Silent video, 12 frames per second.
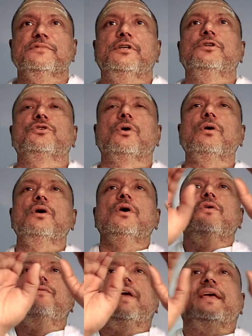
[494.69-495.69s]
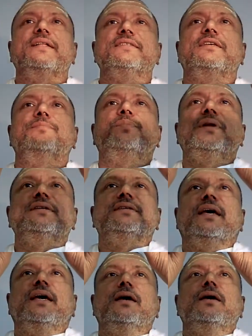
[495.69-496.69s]
So we can simply
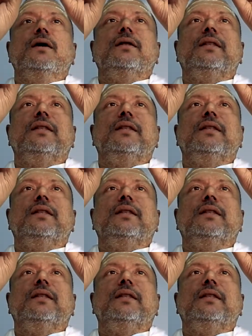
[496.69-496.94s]
say